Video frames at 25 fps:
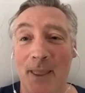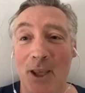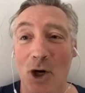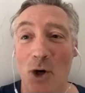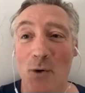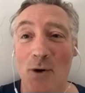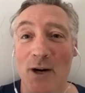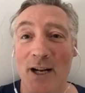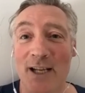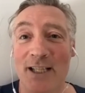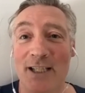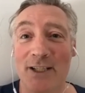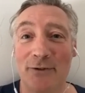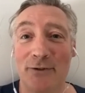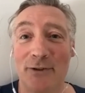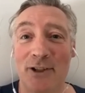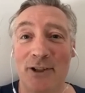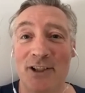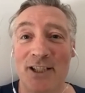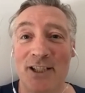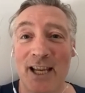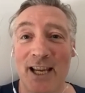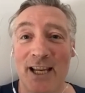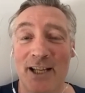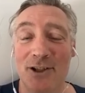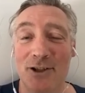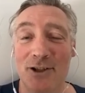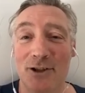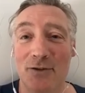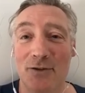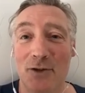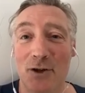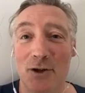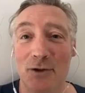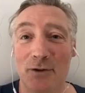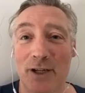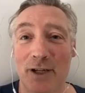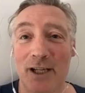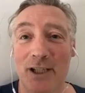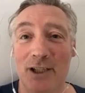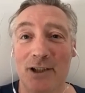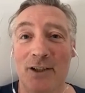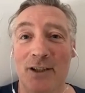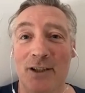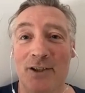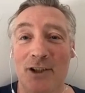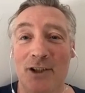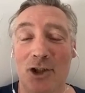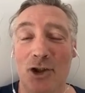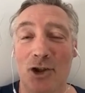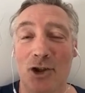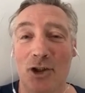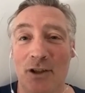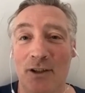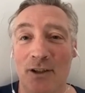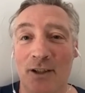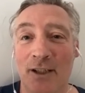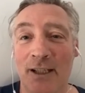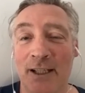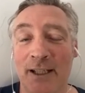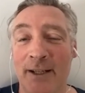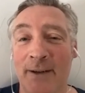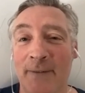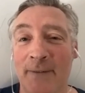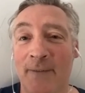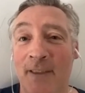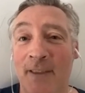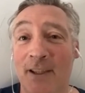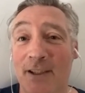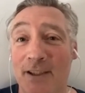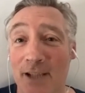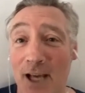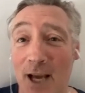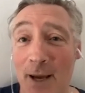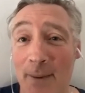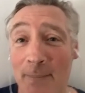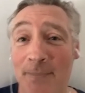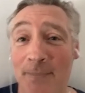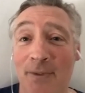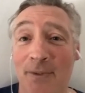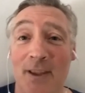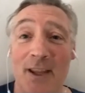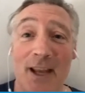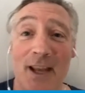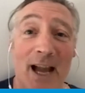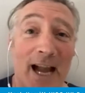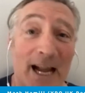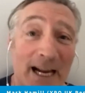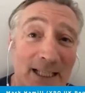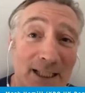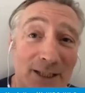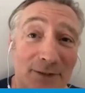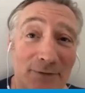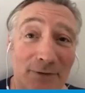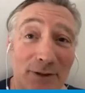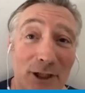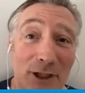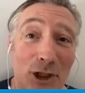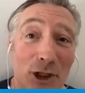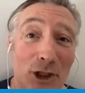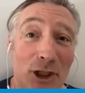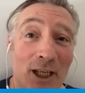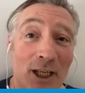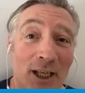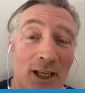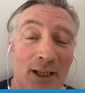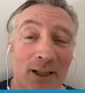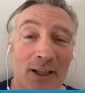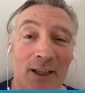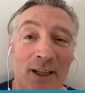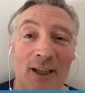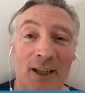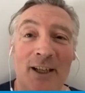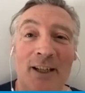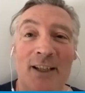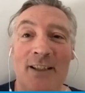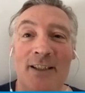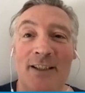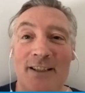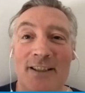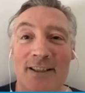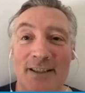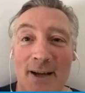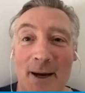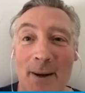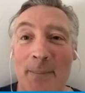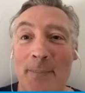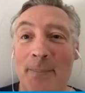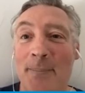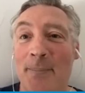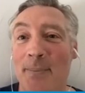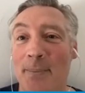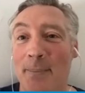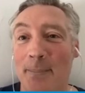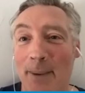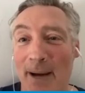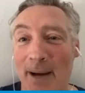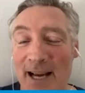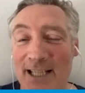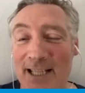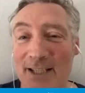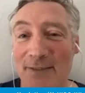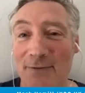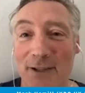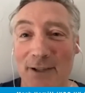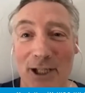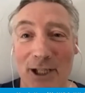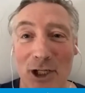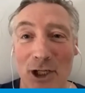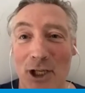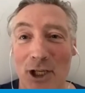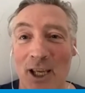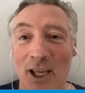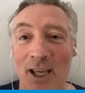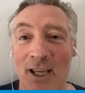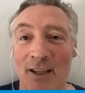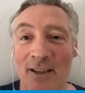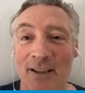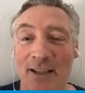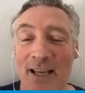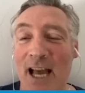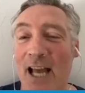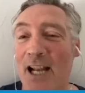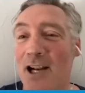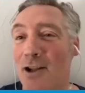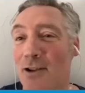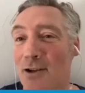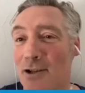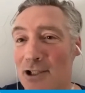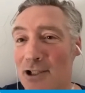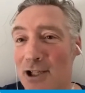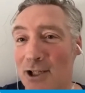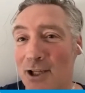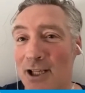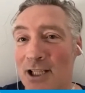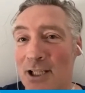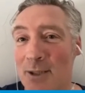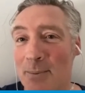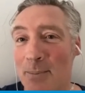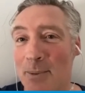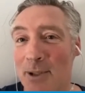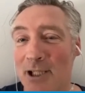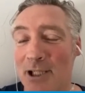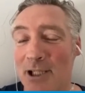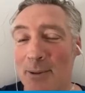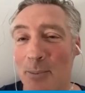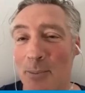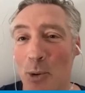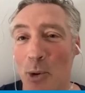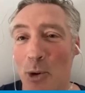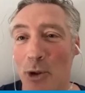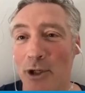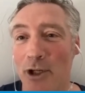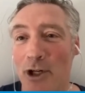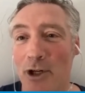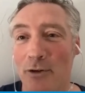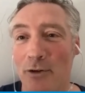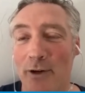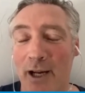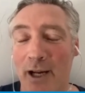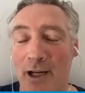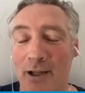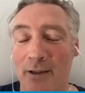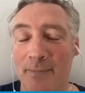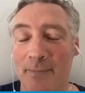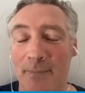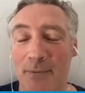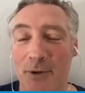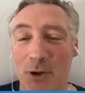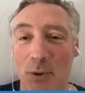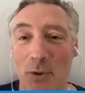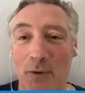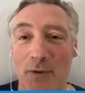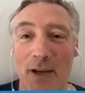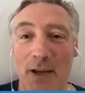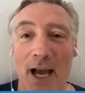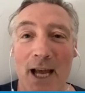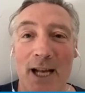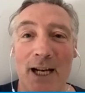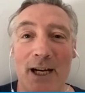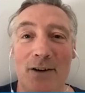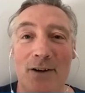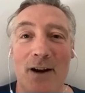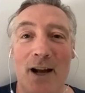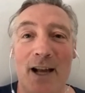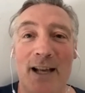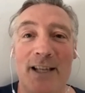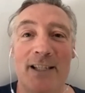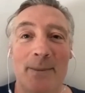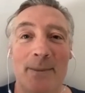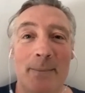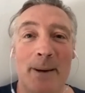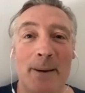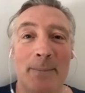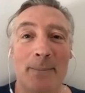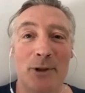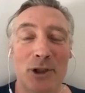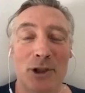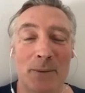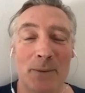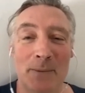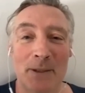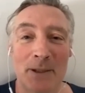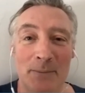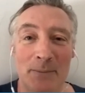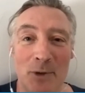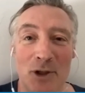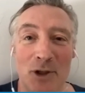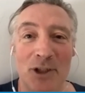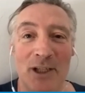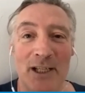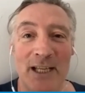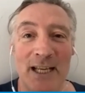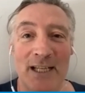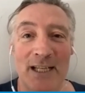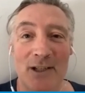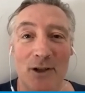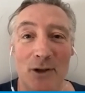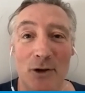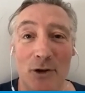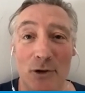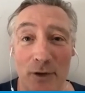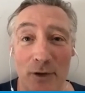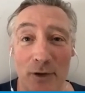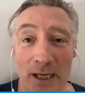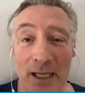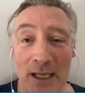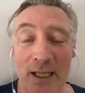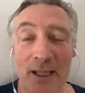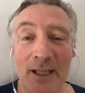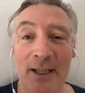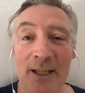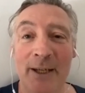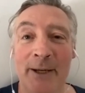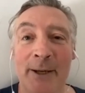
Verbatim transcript: who are at different stages of career transition. Some actively looking, some passively looking, and others looking to build a board career. So we've categorized the membership community into three.